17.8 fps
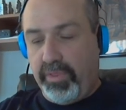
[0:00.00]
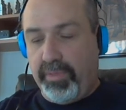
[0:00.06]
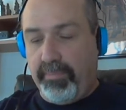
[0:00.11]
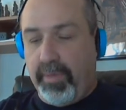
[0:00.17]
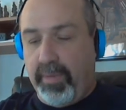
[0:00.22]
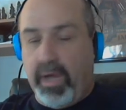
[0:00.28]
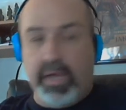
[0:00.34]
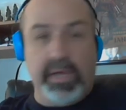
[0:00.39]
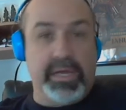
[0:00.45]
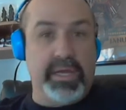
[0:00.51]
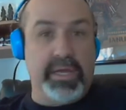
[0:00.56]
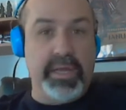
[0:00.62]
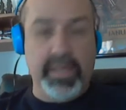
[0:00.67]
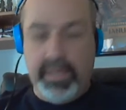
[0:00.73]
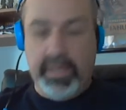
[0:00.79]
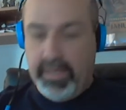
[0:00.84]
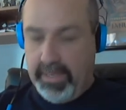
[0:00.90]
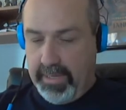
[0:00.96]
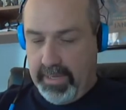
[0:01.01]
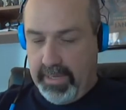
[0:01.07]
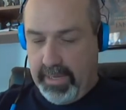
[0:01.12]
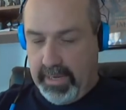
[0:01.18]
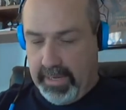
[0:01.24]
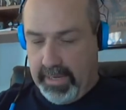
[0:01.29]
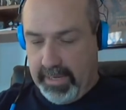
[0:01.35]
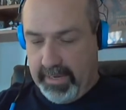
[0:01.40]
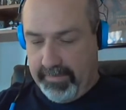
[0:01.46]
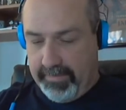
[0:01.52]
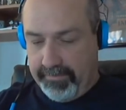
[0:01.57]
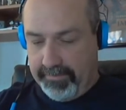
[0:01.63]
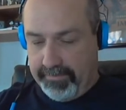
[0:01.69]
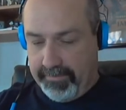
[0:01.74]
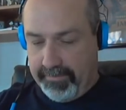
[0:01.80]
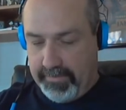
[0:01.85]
the Monk. Um,